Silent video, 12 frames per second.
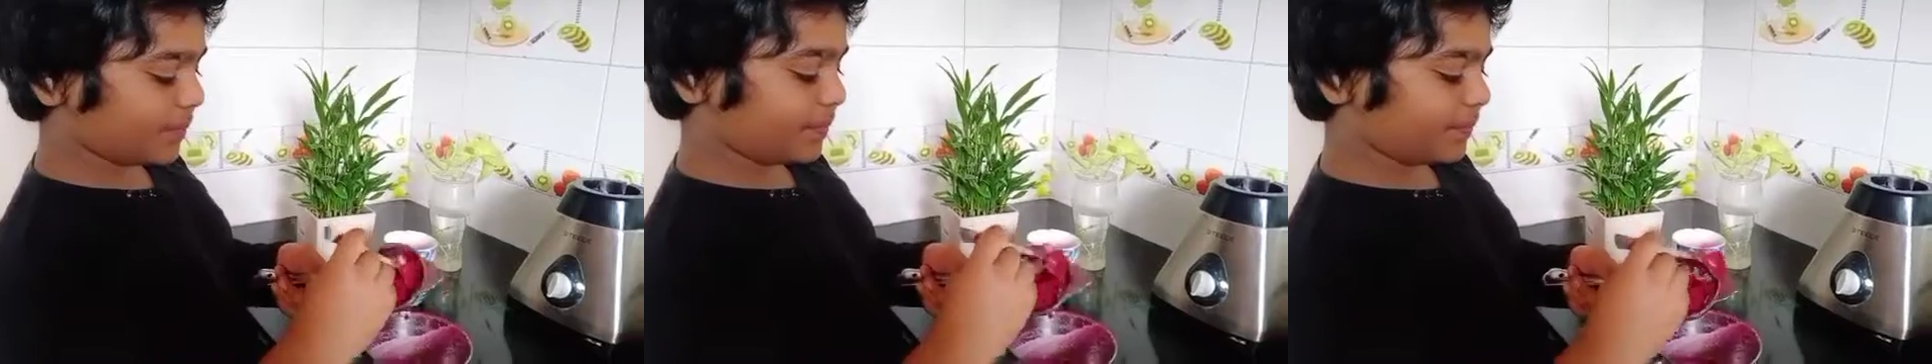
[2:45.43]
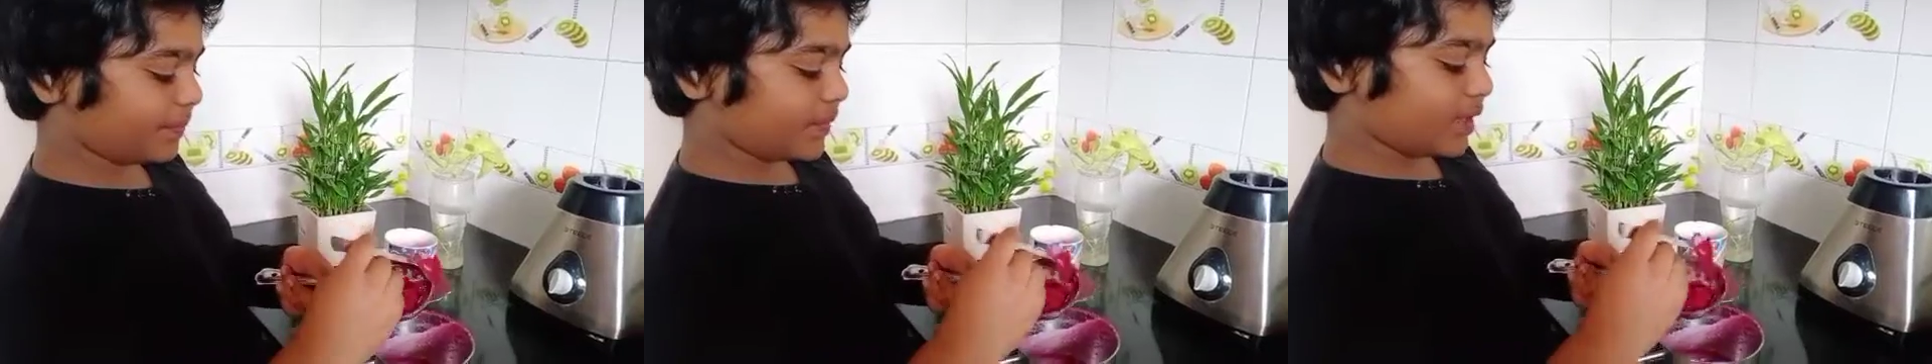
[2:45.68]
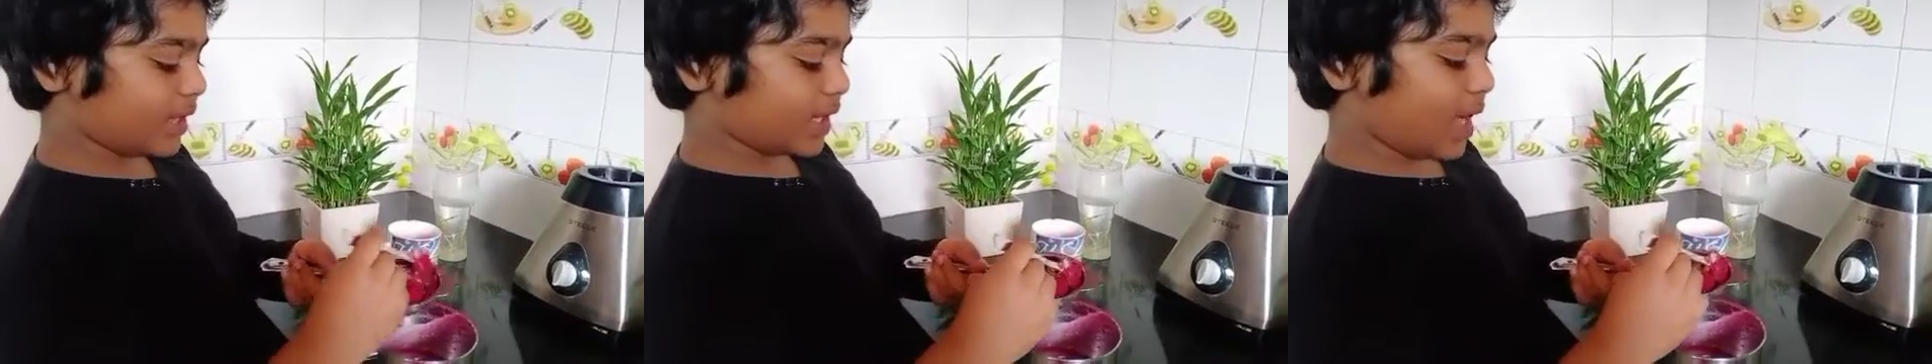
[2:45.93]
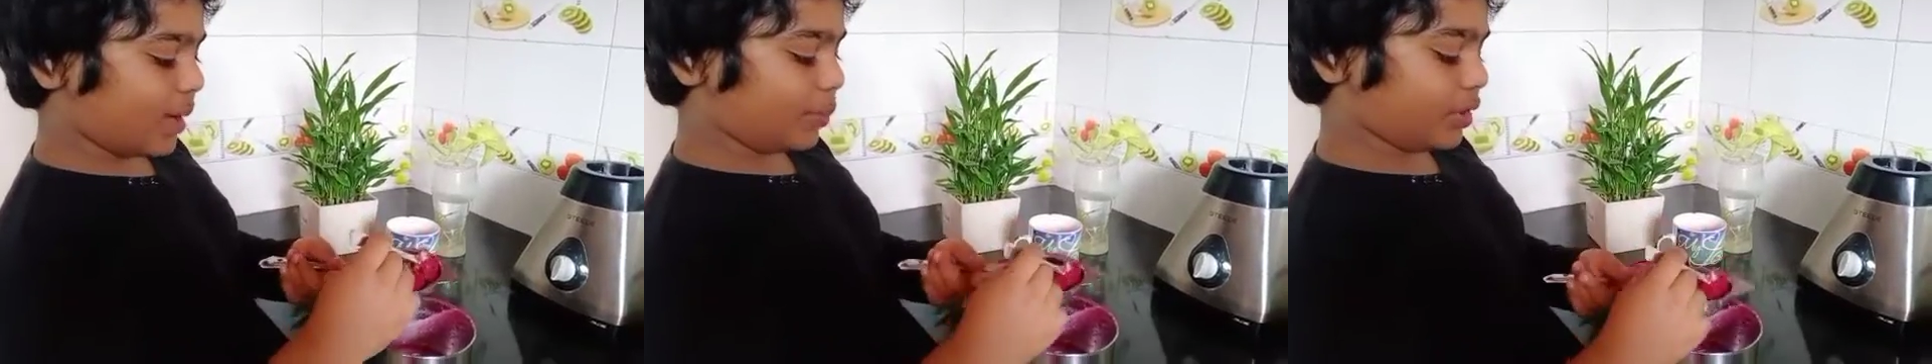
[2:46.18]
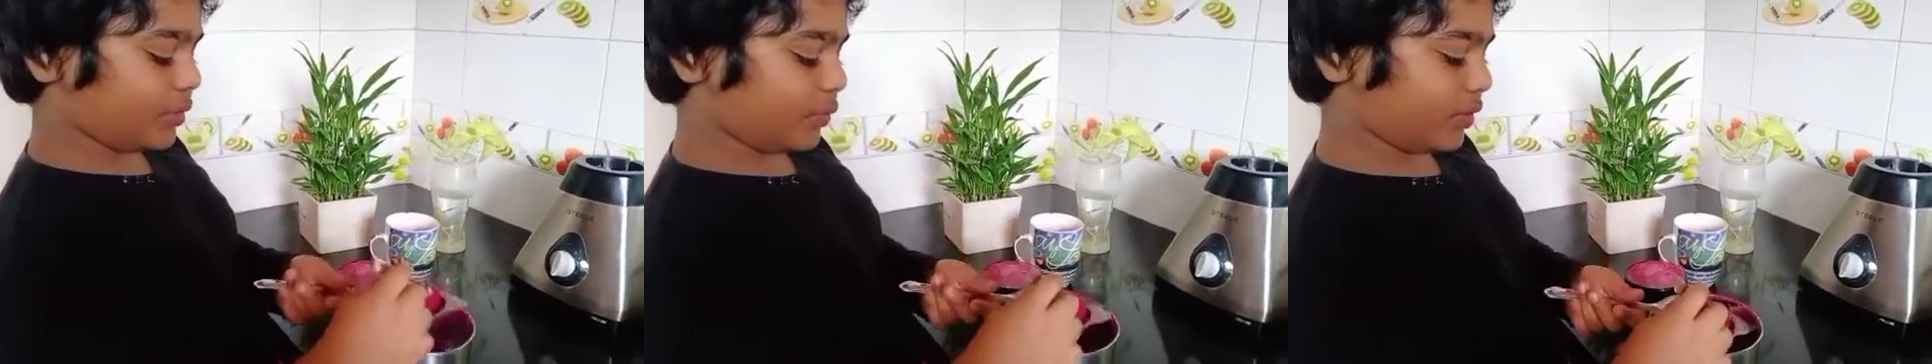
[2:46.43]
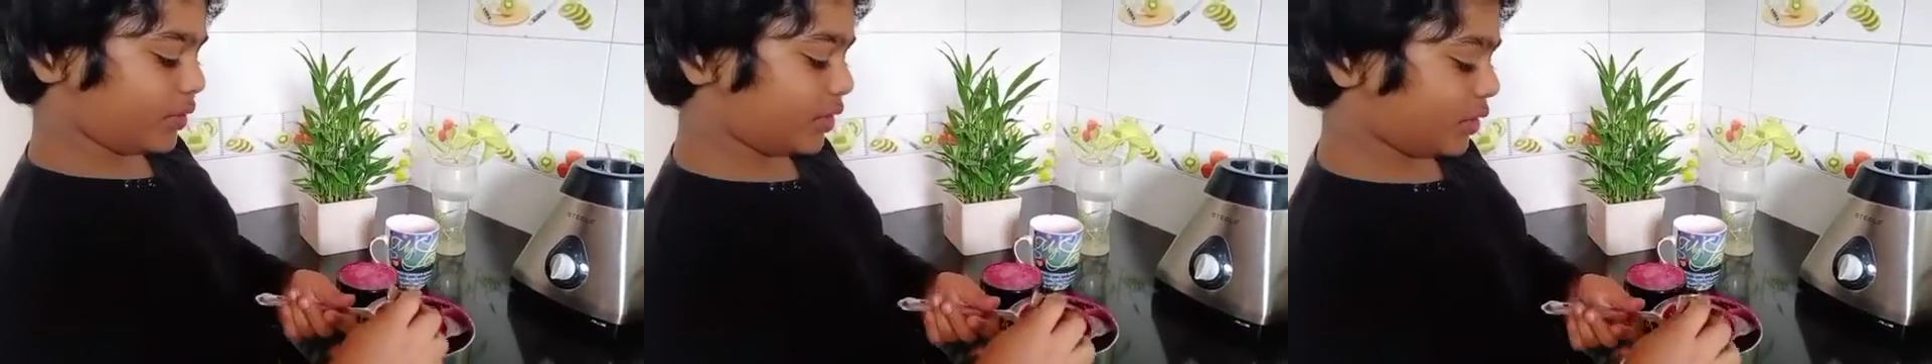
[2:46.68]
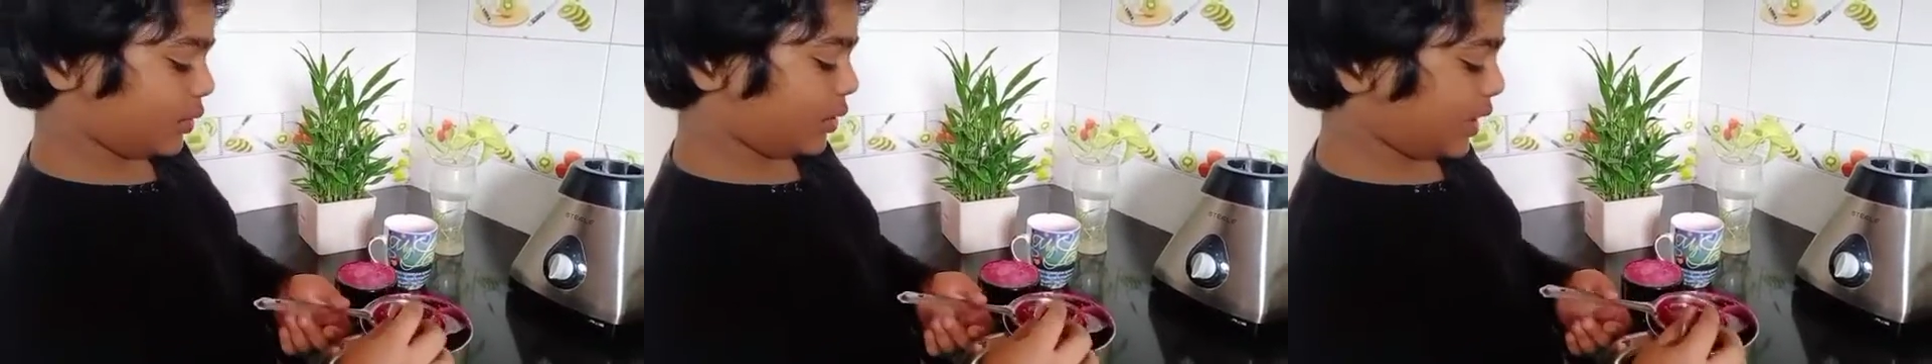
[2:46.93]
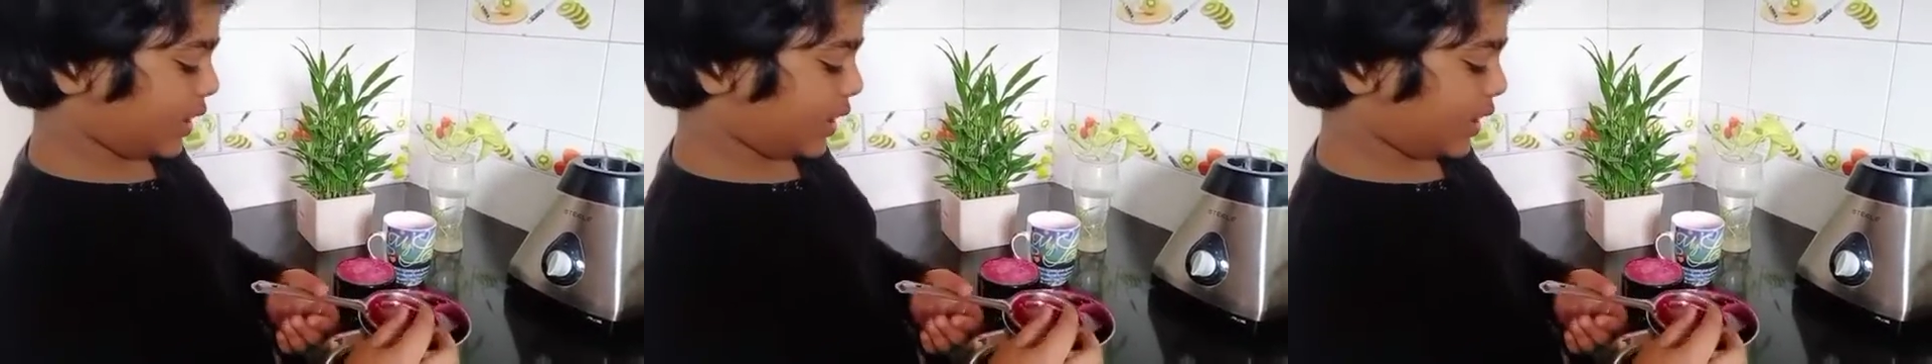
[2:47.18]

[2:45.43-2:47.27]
yeah, put it with you, and